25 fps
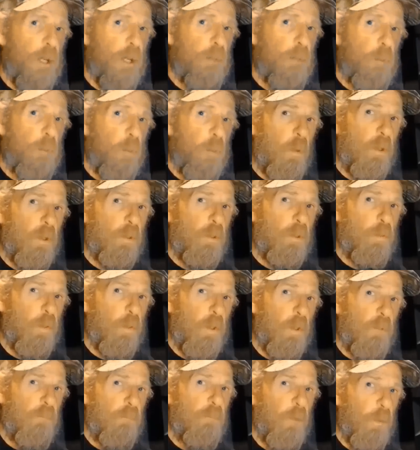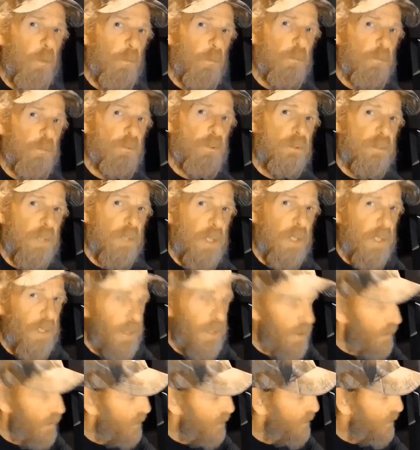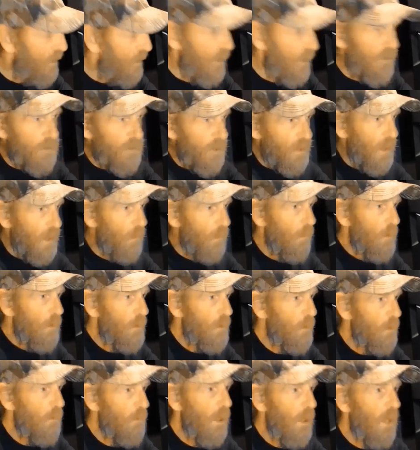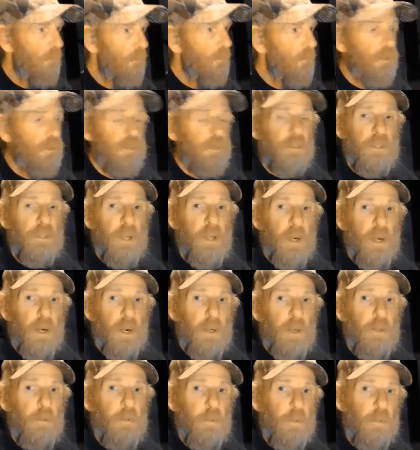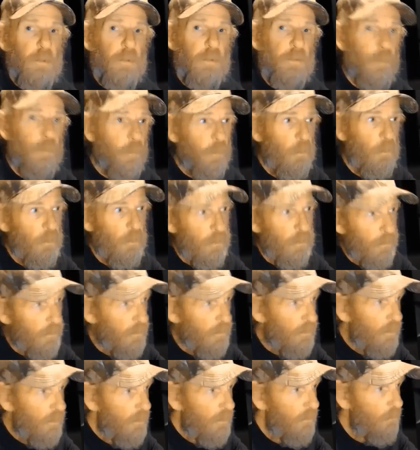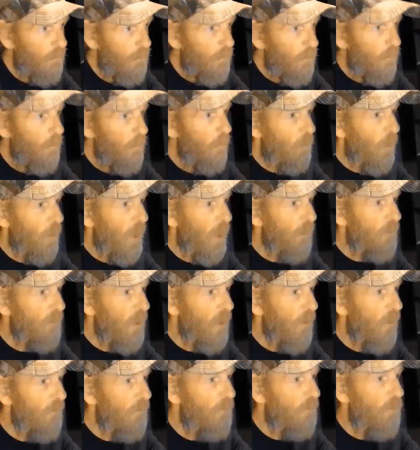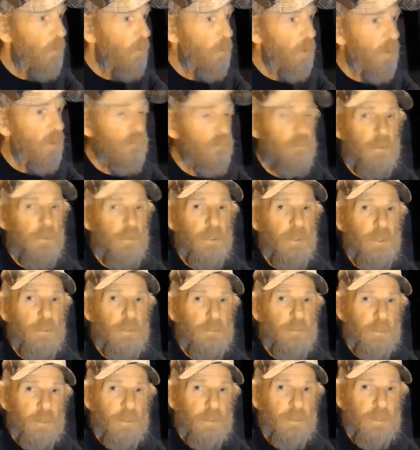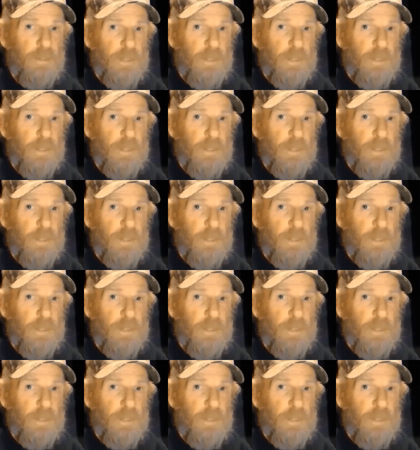port, 12 volts, just like what you have in your car, or what I've got 4 of in the truck.